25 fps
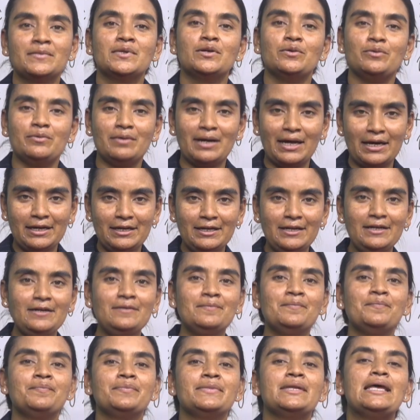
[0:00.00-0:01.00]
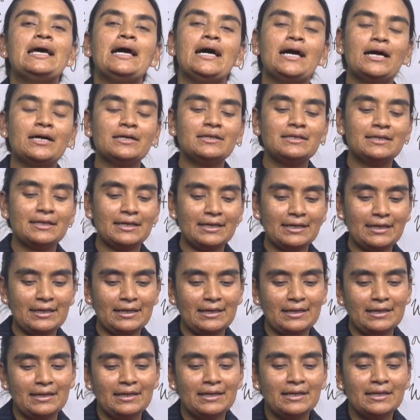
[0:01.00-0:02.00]
Right?
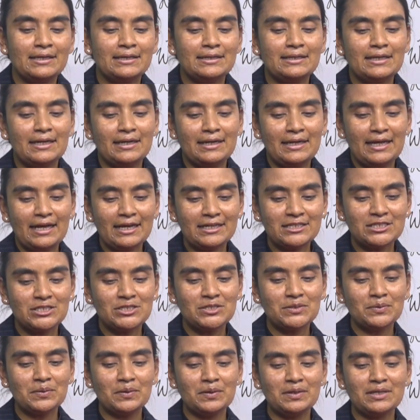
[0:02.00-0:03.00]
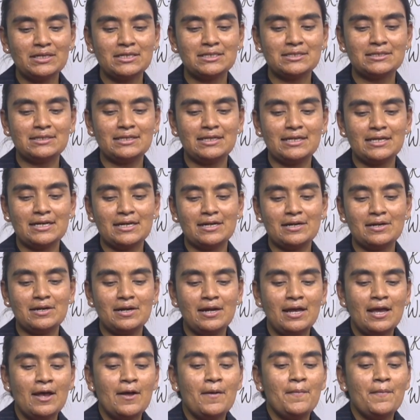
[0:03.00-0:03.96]
Okay. The next one is there.